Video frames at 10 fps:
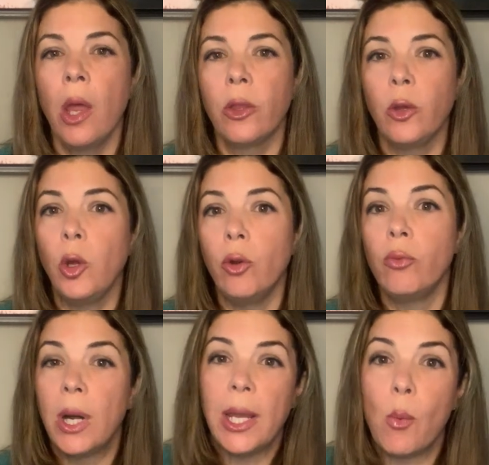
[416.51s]
you
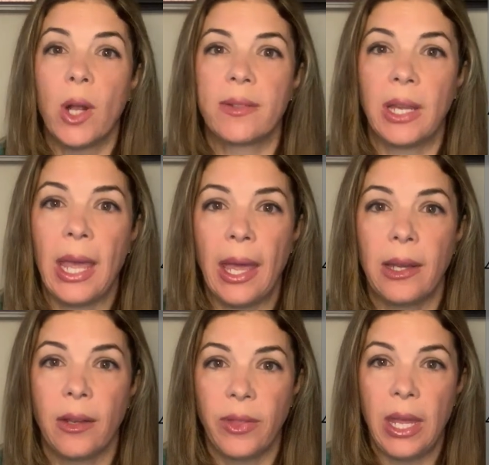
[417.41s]
really want to
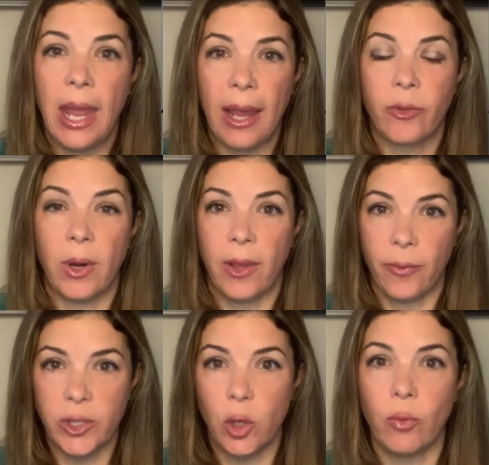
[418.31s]
get the x-rays
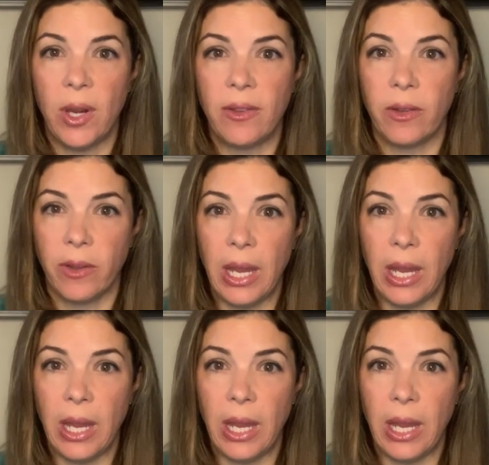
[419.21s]
for two reasons,